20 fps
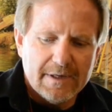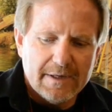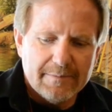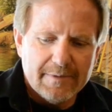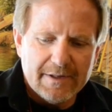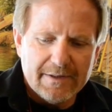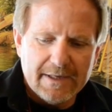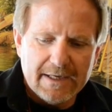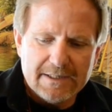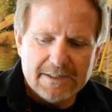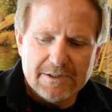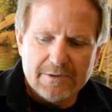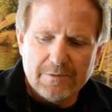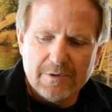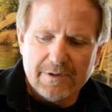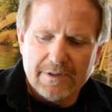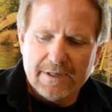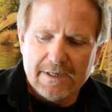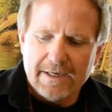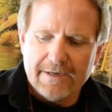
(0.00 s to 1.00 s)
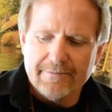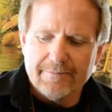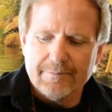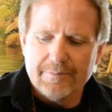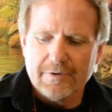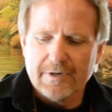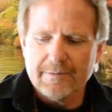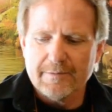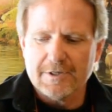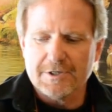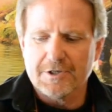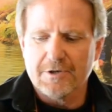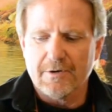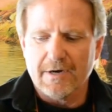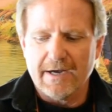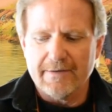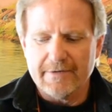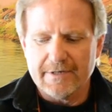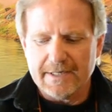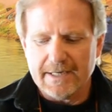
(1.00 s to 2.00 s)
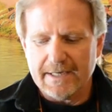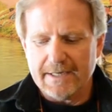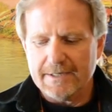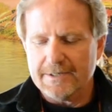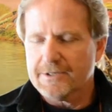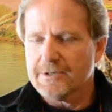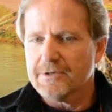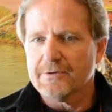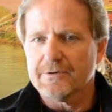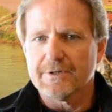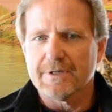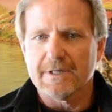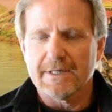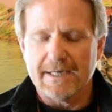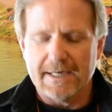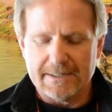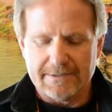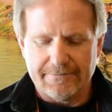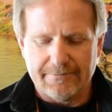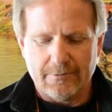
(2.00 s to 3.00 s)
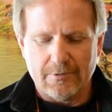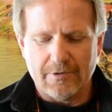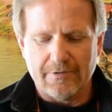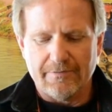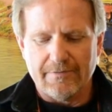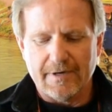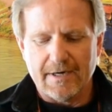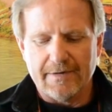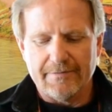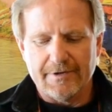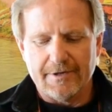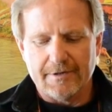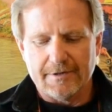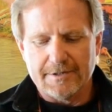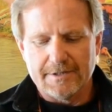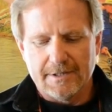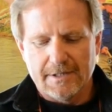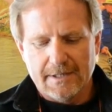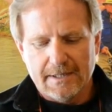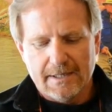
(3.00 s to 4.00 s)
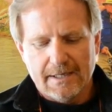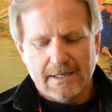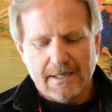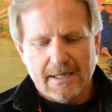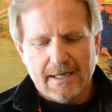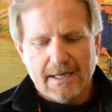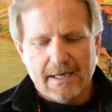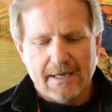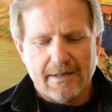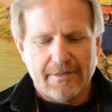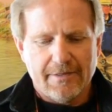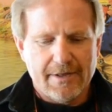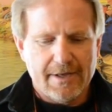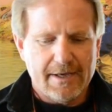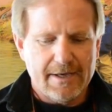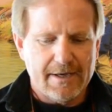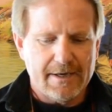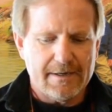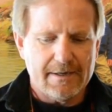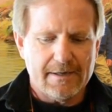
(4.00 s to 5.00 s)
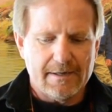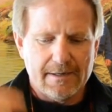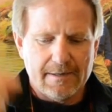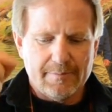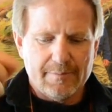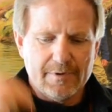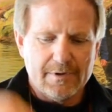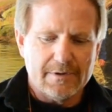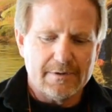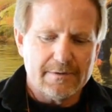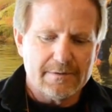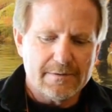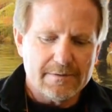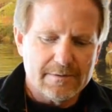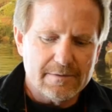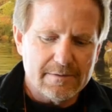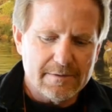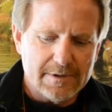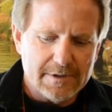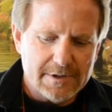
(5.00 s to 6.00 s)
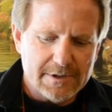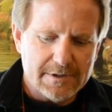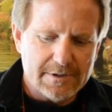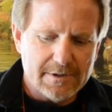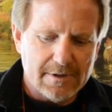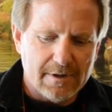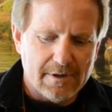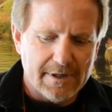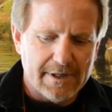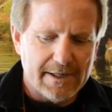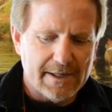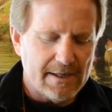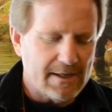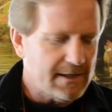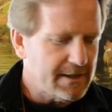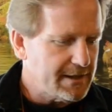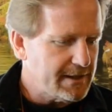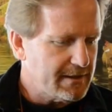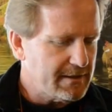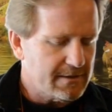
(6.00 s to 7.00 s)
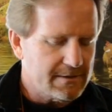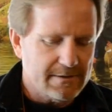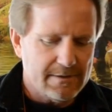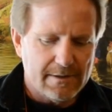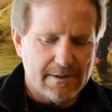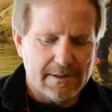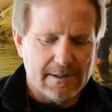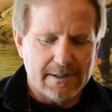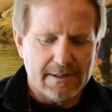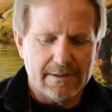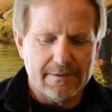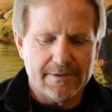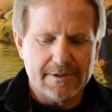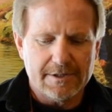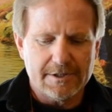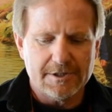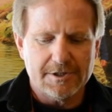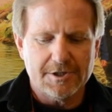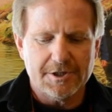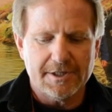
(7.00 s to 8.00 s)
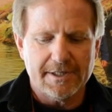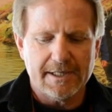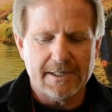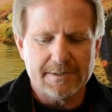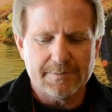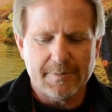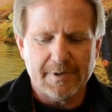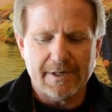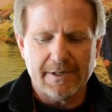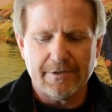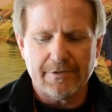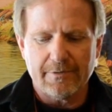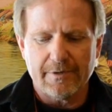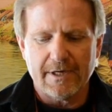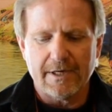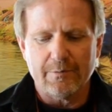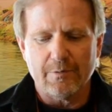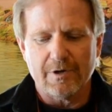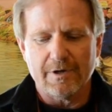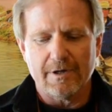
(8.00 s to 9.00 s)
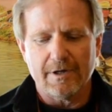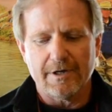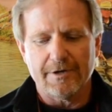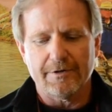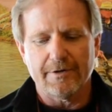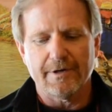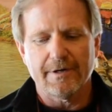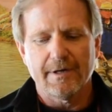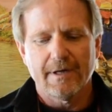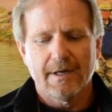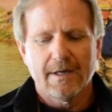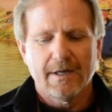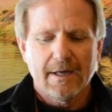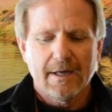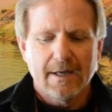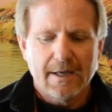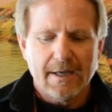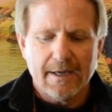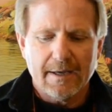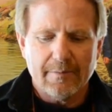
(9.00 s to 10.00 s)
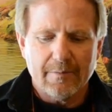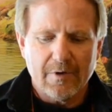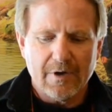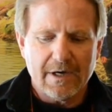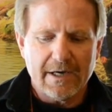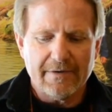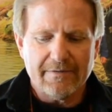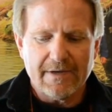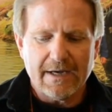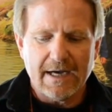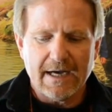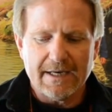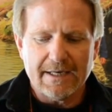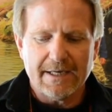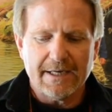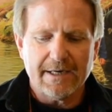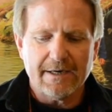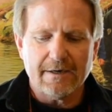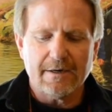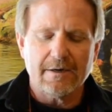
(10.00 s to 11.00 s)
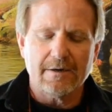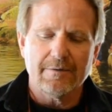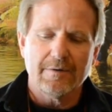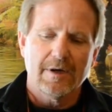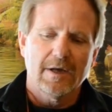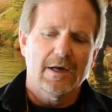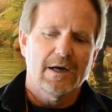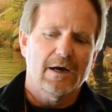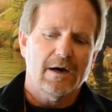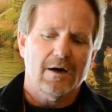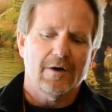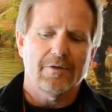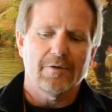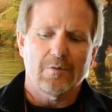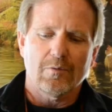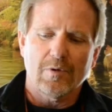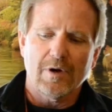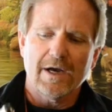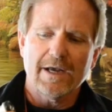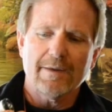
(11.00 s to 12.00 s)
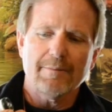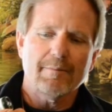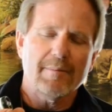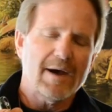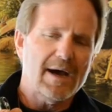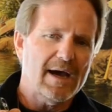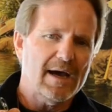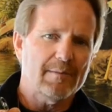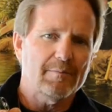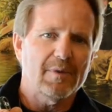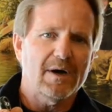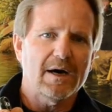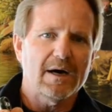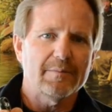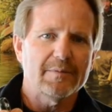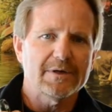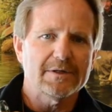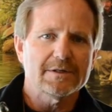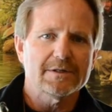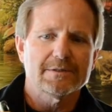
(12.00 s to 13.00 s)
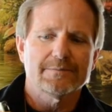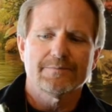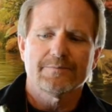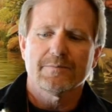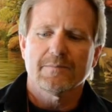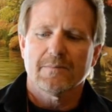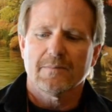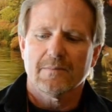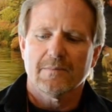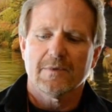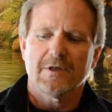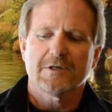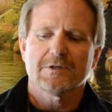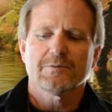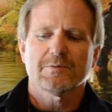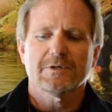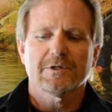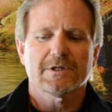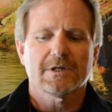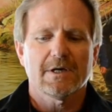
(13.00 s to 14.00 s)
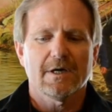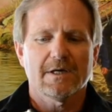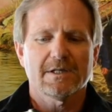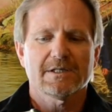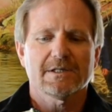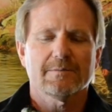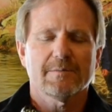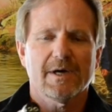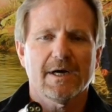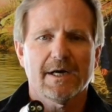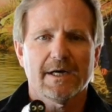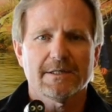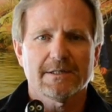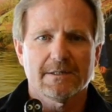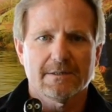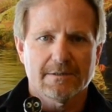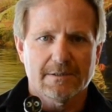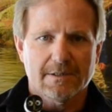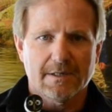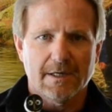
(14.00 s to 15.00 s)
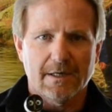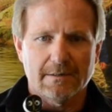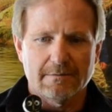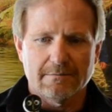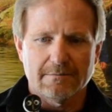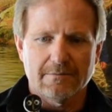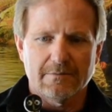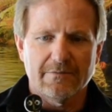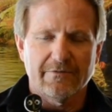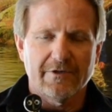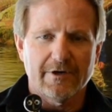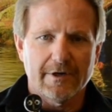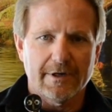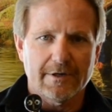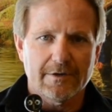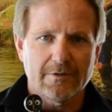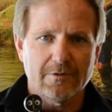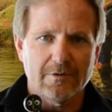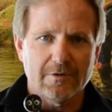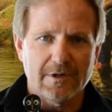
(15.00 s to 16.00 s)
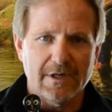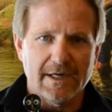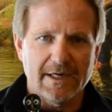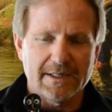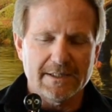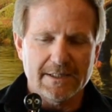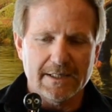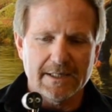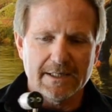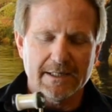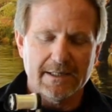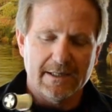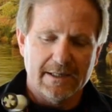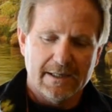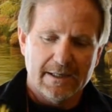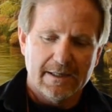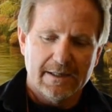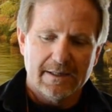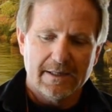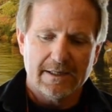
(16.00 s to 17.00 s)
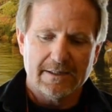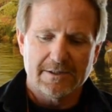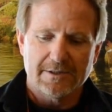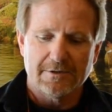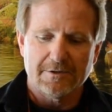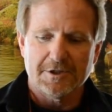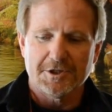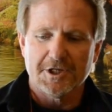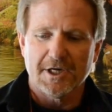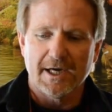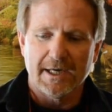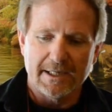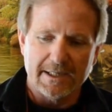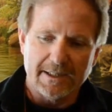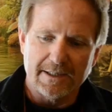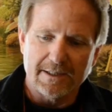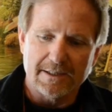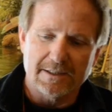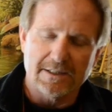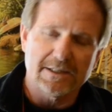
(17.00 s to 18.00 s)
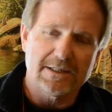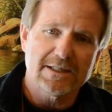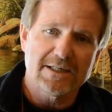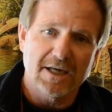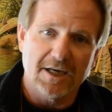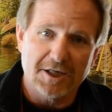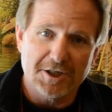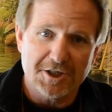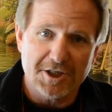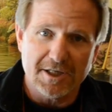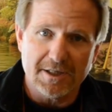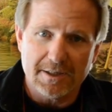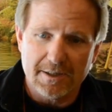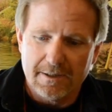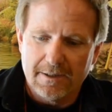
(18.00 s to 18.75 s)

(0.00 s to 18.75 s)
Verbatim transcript: I mean that's the one that I've pretty much gravitated to in the last four or five years and then I put this is already on here uh, this is GSP thread 100 and what I've got here are the Rite mag bobbins this one's customized. It's got very cool eyes on it. That's so Johnny doesn't touch it.